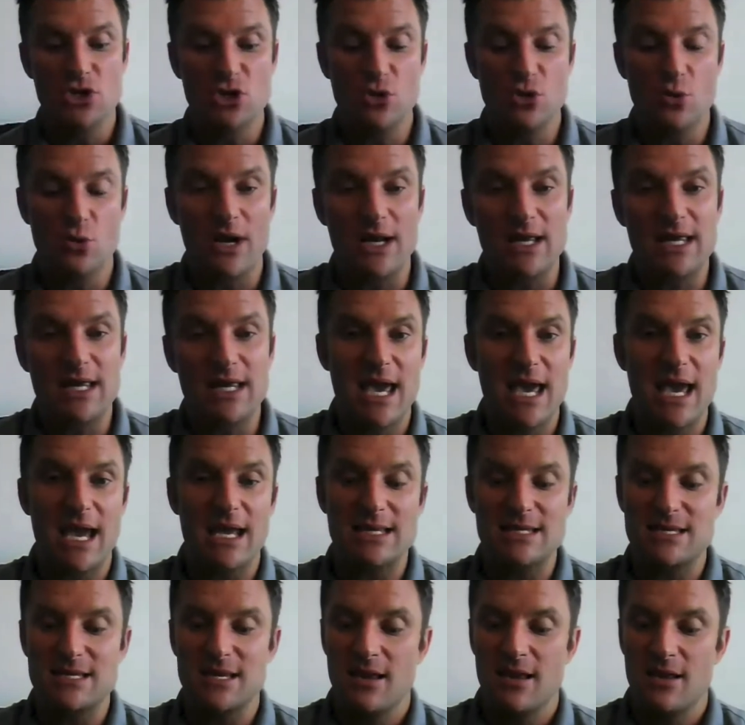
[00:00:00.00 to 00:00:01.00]
You want to
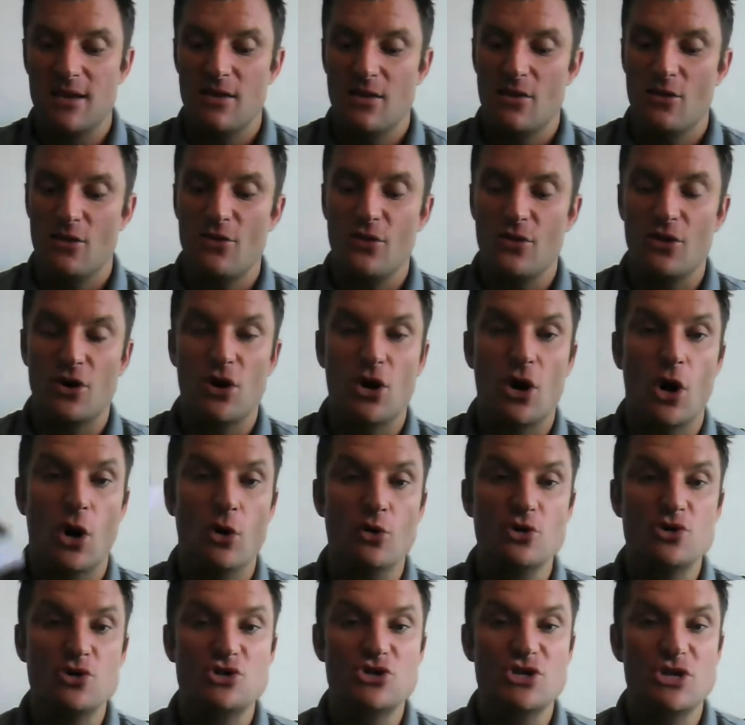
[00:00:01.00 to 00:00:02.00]
get the
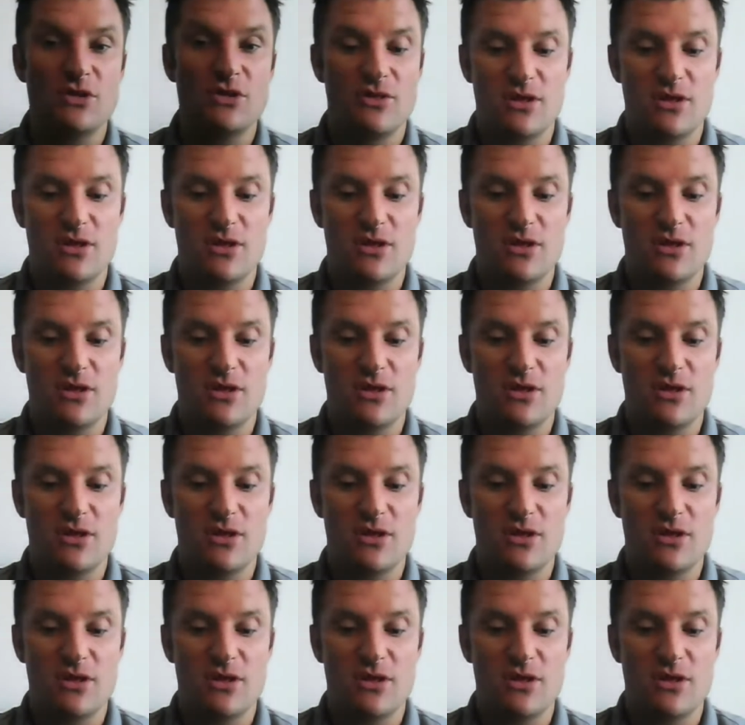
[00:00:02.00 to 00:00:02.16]
Coaching